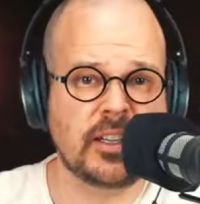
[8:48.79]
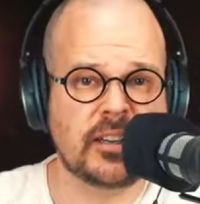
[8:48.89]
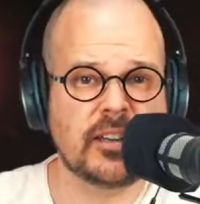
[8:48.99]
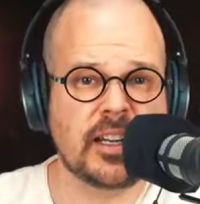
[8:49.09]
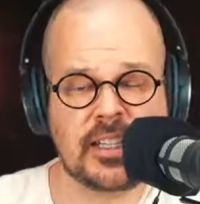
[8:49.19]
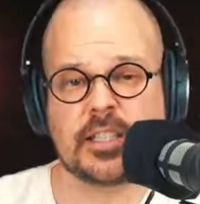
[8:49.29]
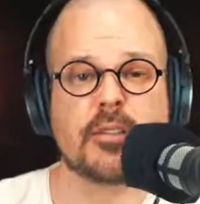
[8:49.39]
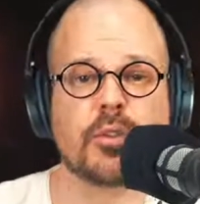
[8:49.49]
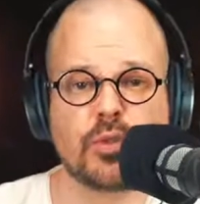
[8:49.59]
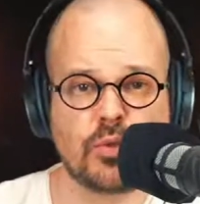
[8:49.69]
At least
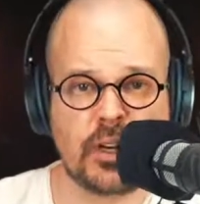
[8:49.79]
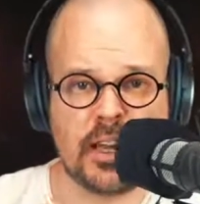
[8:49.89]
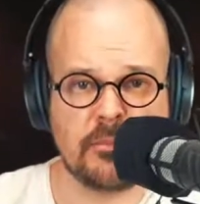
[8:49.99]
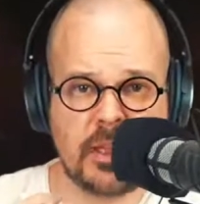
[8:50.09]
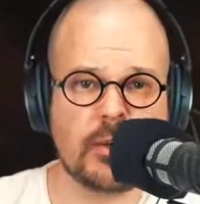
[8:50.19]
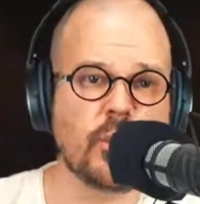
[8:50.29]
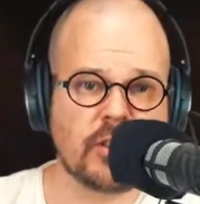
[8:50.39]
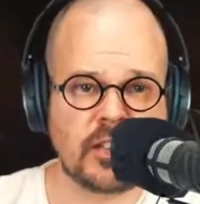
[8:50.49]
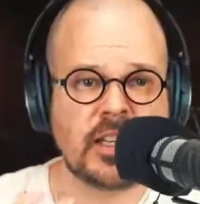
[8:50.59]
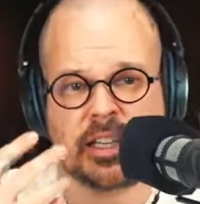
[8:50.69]
if you do like me, where you
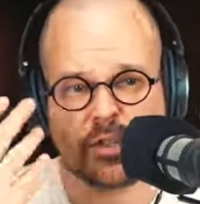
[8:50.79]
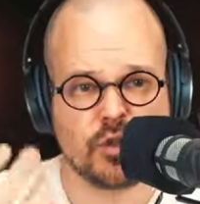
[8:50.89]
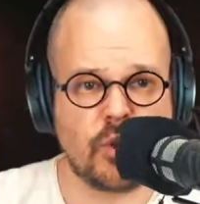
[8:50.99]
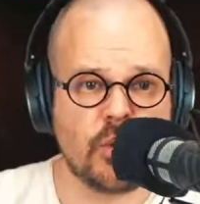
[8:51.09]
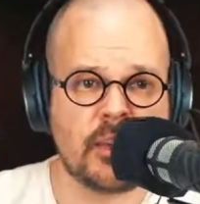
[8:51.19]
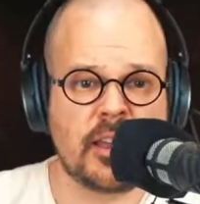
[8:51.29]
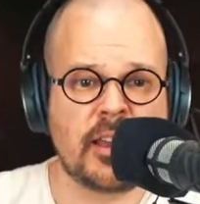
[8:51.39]
sit here and talk.